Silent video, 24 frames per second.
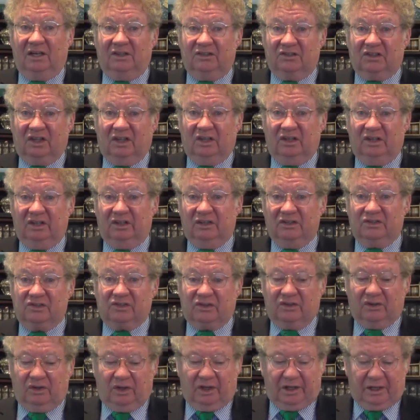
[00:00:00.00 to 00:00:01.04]
is going to
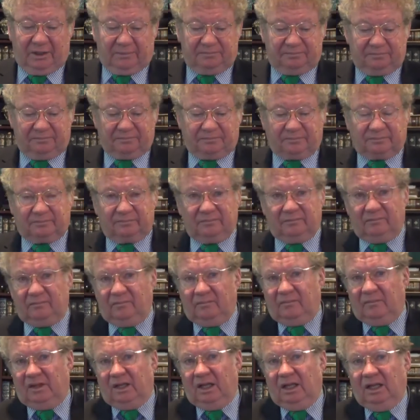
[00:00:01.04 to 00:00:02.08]
destroy it.
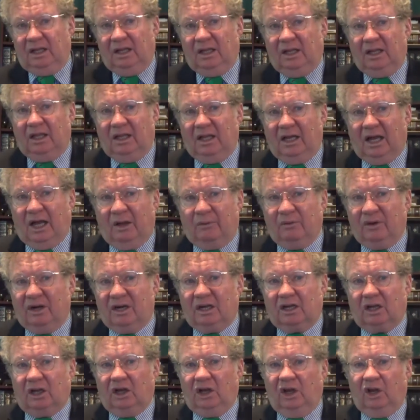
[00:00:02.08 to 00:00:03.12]
I want
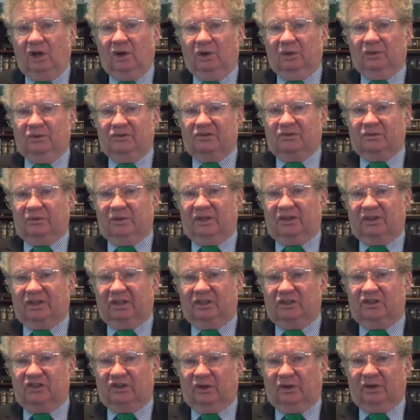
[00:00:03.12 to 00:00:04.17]
to close with
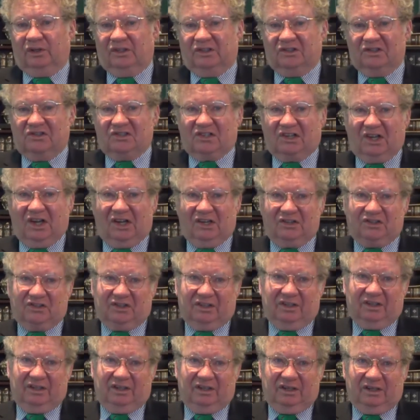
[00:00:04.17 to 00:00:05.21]
a short
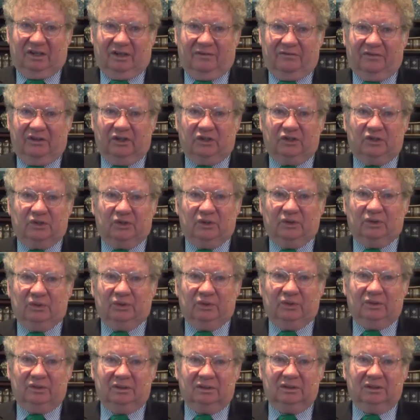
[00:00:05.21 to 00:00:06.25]
discussion here of the
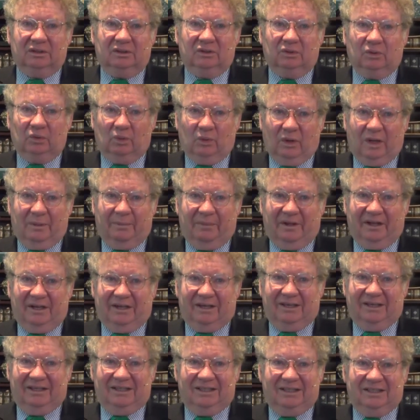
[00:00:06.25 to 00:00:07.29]
two
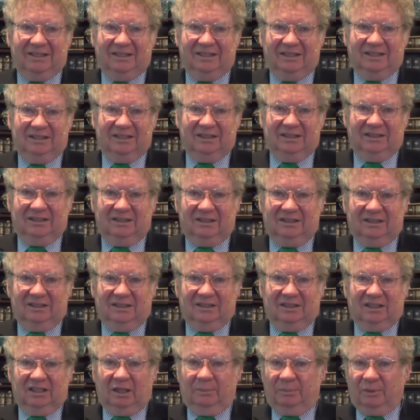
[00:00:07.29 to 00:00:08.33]
women.
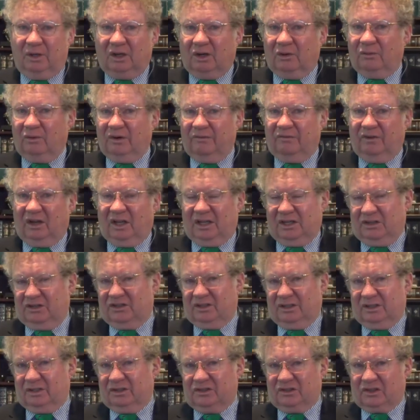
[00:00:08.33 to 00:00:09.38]
The book of
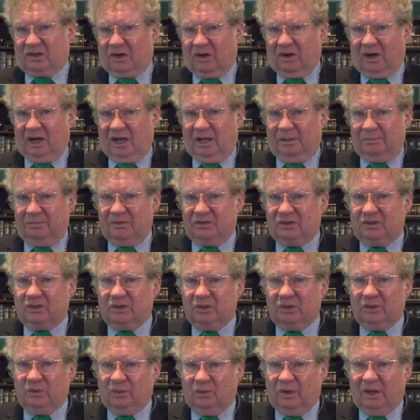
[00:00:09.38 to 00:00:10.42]
Revelation describes
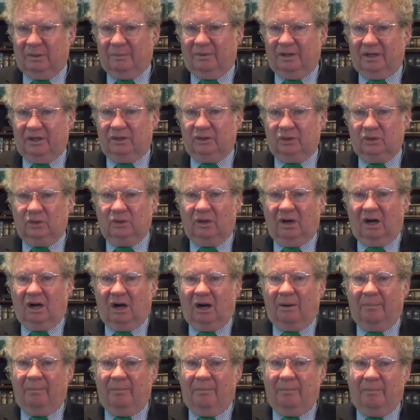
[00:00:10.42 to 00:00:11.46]
two women who
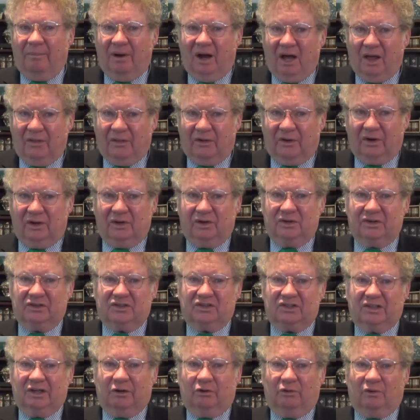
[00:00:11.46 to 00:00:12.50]
are
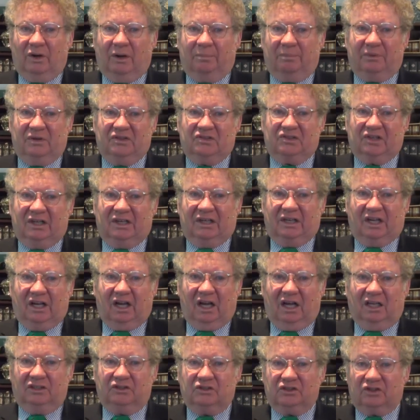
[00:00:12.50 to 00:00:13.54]
mothers that represent
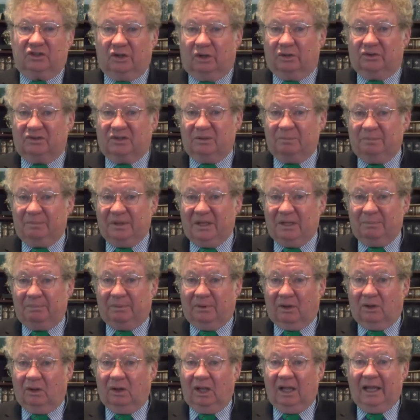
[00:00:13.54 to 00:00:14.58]
God's chosen
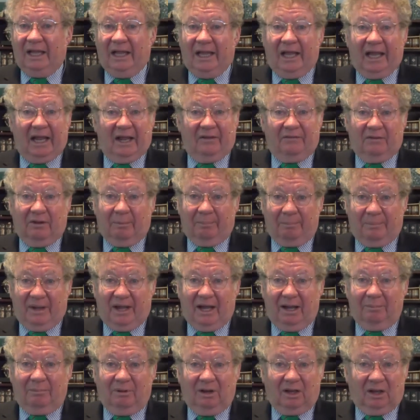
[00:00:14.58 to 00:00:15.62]
people and the
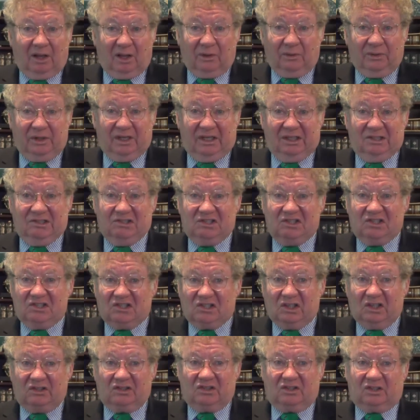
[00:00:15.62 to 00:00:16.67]
Babylonian
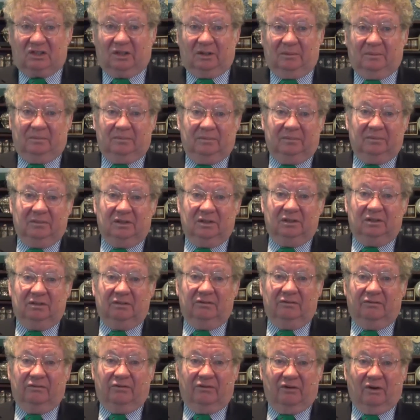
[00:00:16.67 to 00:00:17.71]
system
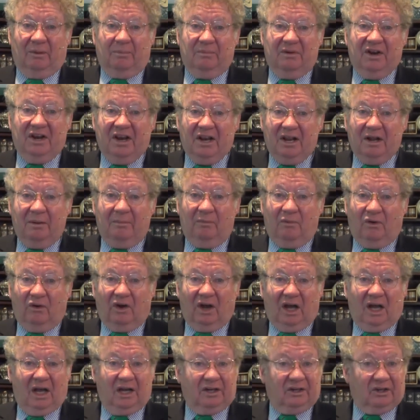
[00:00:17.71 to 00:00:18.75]
from
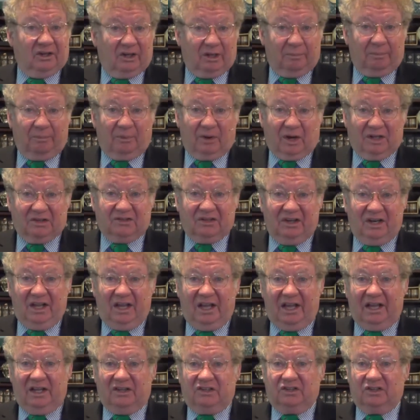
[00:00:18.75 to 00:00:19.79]
Nimrod to the present
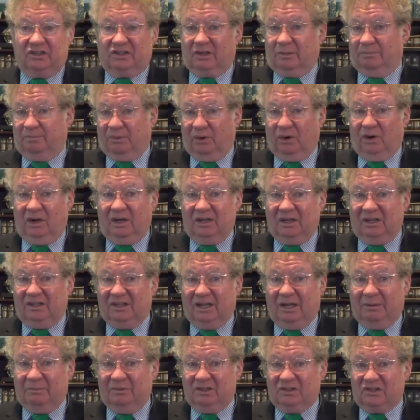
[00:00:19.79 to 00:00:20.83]
age. It's important to
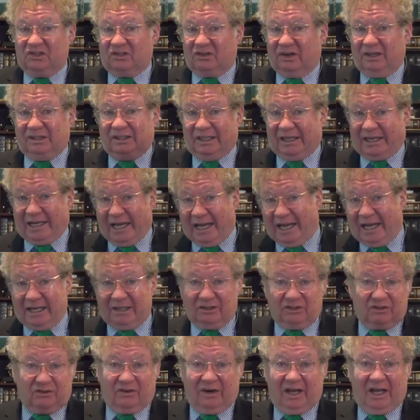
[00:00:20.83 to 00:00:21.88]
demonstrate the
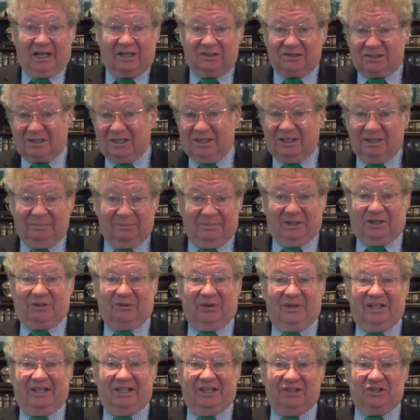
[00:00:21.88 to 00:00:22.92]
contrast
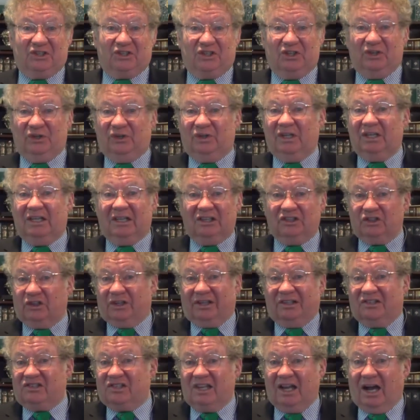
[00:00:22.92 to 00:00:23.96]
between these two so you
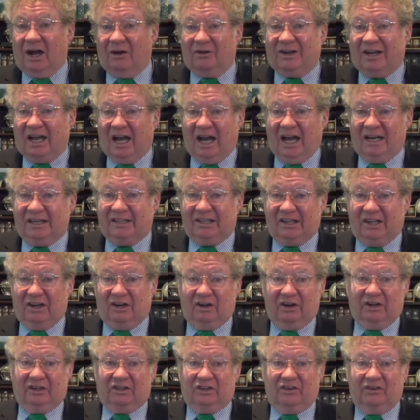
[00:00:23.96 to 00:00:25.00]
can see how God
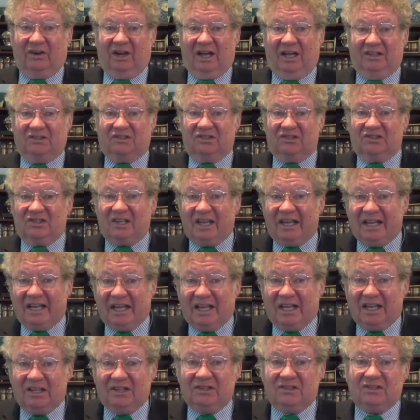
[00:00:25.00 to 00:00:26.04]
characterizes
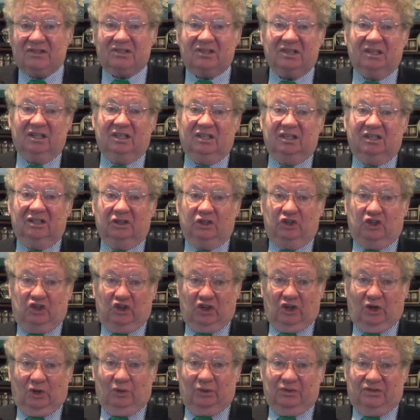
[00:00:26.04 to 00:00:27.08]
his
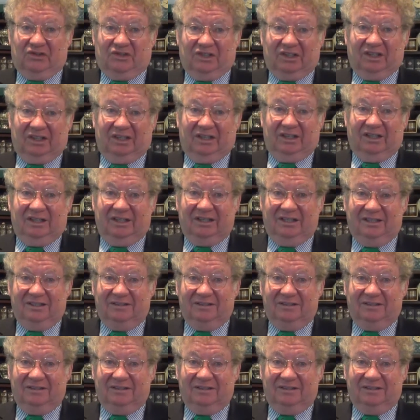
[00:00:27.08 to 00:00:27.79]
chosen